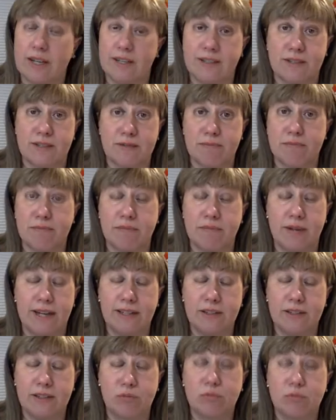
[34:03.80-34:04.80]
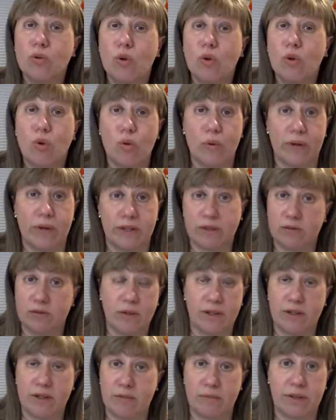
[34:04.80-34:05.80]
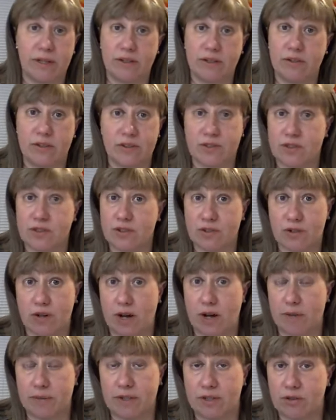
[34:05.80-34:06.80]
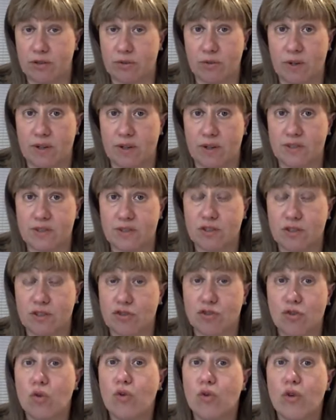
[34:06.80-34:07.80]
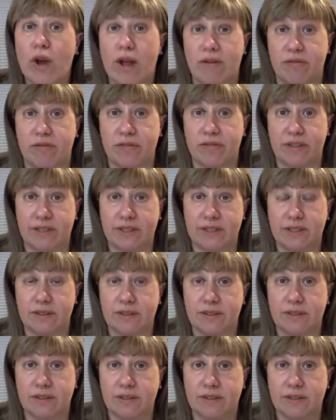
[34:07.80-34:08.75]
It's mind blowing what Emmanuel is describing to us. It's so graphic.